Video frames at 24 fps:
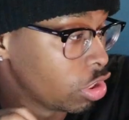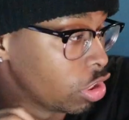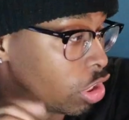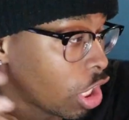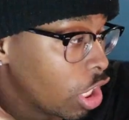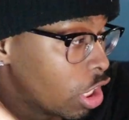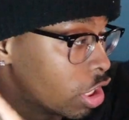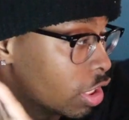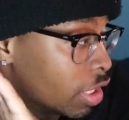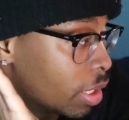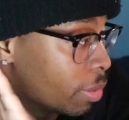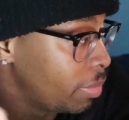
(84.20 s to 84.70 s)

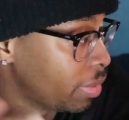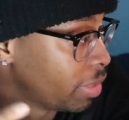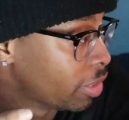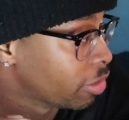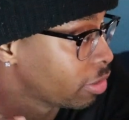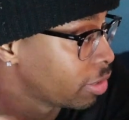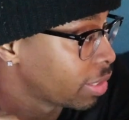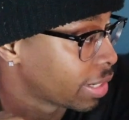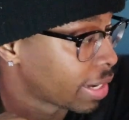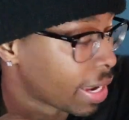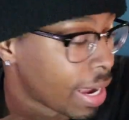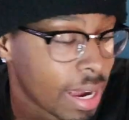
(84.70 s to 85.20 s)
y'all let me know
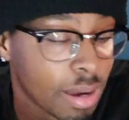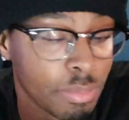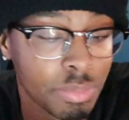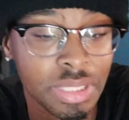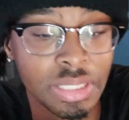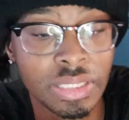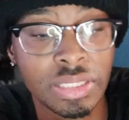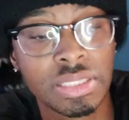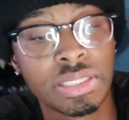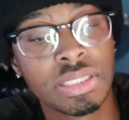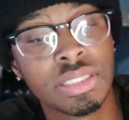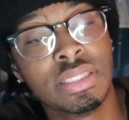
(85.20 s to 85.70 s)
in the
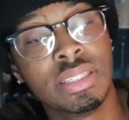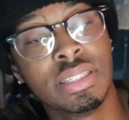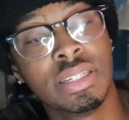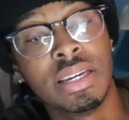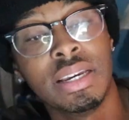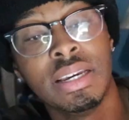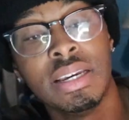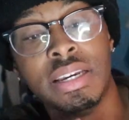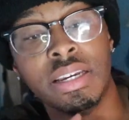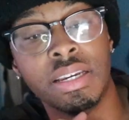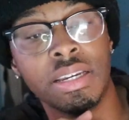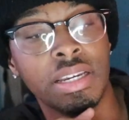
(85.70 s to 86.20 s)
comments.
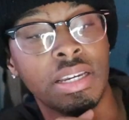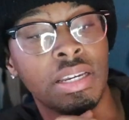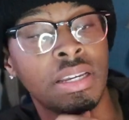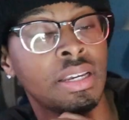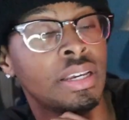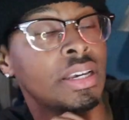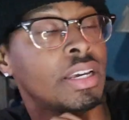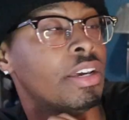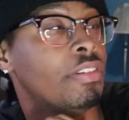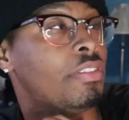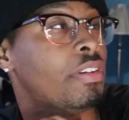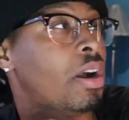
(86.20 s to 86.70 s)

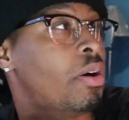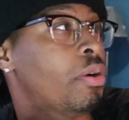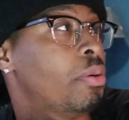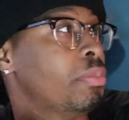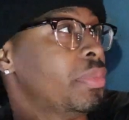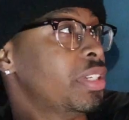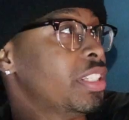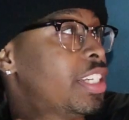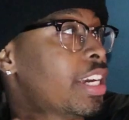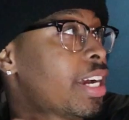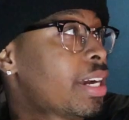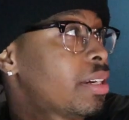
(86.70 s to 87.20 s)
If y'all want
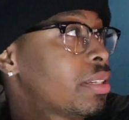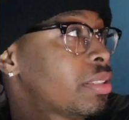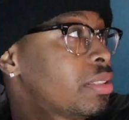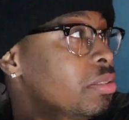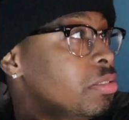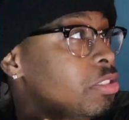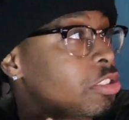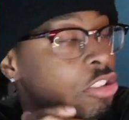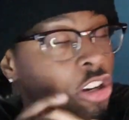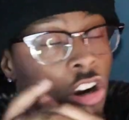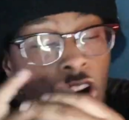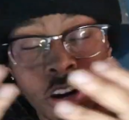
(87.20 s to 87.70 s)
me to check out some
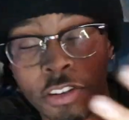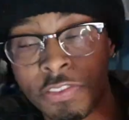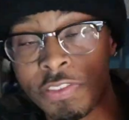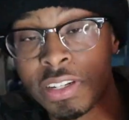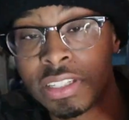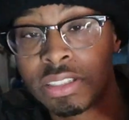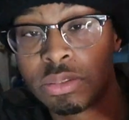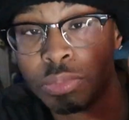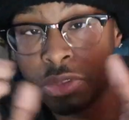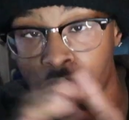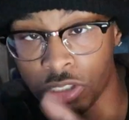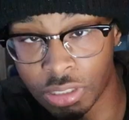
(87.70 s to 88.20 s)

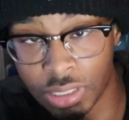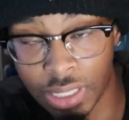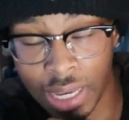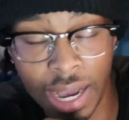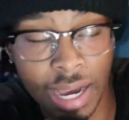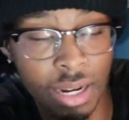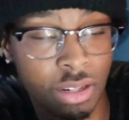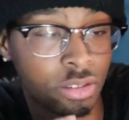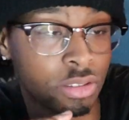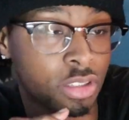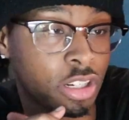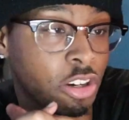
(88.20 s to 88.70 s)
Scarface music,
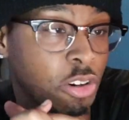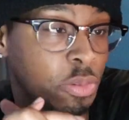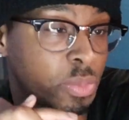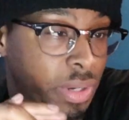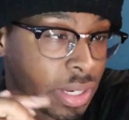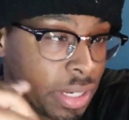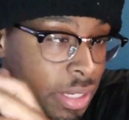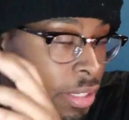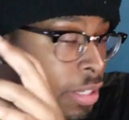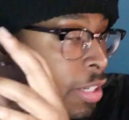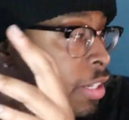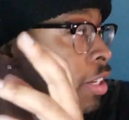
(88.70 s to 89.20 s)
I don't know,
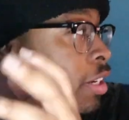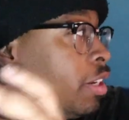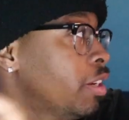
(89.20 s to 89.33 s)
but